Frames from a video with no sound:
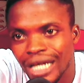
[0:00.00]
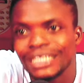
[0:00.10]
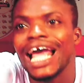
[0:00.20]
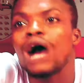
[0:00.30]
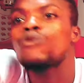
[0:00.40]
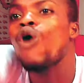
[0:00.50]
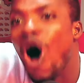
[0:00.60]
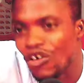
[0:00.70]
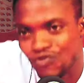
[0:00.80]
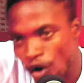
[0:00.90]
Enti yan ko
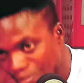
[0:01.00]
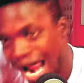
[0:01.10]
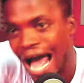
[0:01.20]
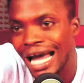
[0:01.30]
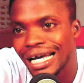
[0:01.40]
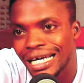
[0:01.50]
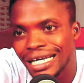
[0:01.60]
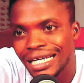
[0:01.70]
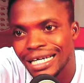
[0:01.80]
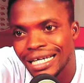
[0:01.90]
Oxford mra.
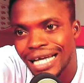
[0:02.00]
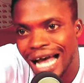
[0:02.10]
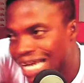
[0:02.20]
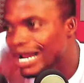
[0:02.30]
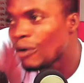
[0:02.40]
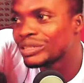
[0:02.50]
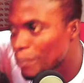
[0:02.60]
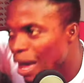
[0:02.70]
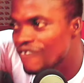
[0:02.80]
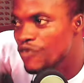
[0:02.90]
Asa na hu se
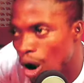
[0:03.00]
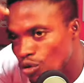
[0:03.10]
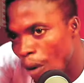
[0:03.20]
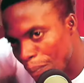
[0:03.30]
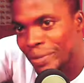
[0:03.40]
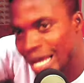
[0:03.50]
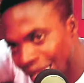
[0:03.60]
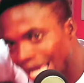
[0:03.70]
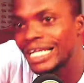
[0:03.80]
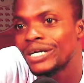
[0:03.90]
ba fi go na opim ye
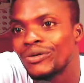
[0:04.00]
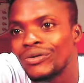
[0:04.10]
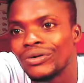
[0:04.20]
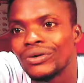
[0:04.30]
na clean go.